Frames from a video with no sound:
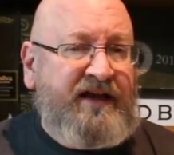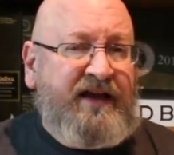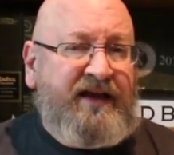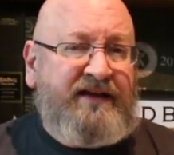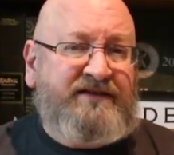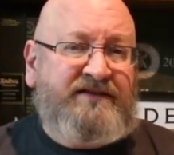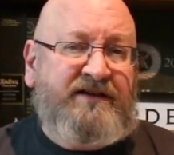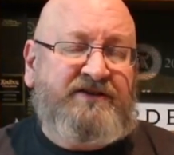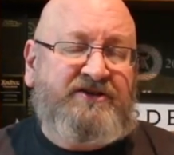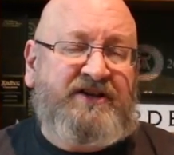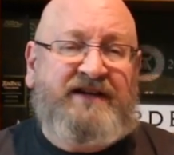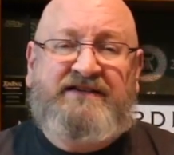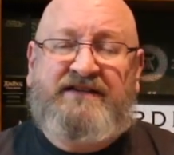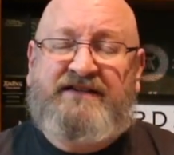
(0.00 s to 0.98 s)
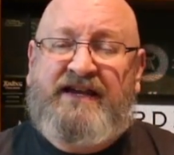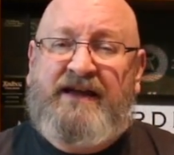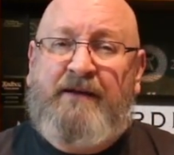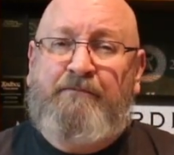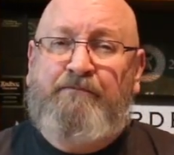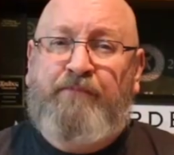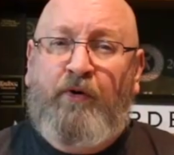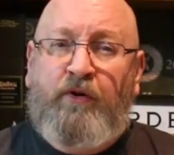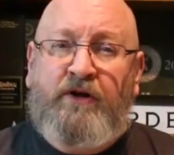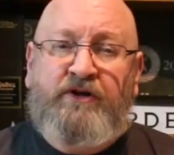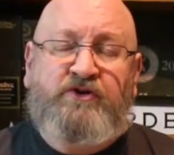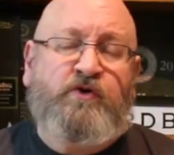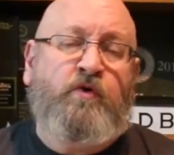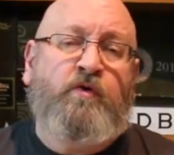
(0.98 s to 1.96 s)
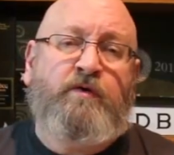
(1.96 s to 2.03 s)
such as, say, a
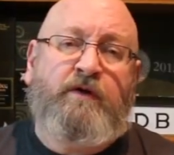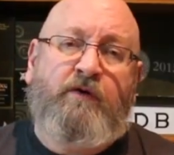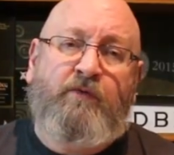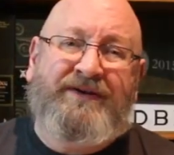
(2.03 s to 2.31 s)
Bullet or a